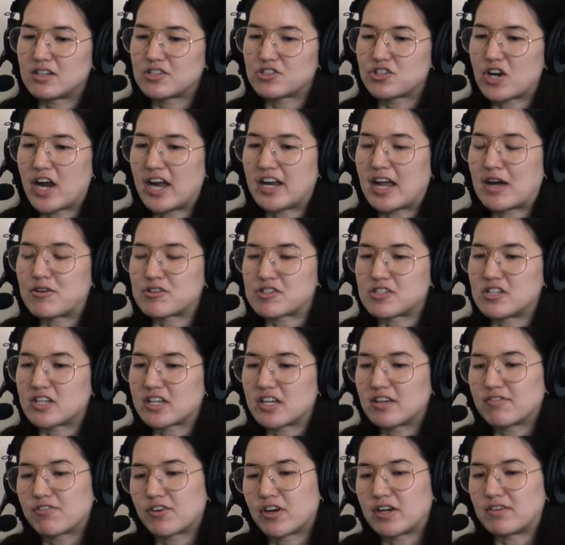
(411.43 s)
trying, I was
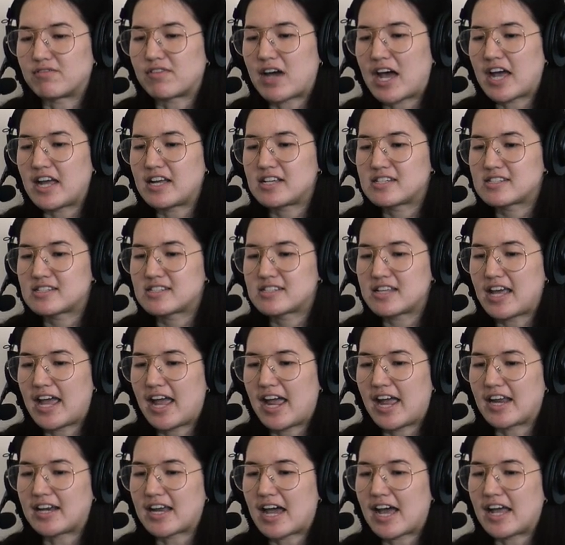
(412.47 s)
looking for advice
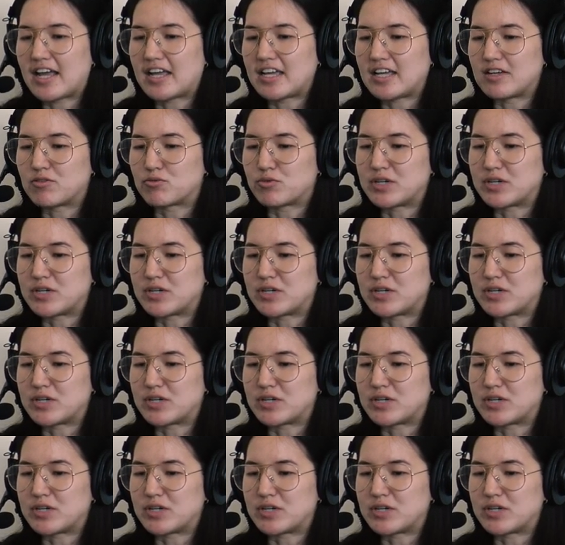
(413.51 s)
and I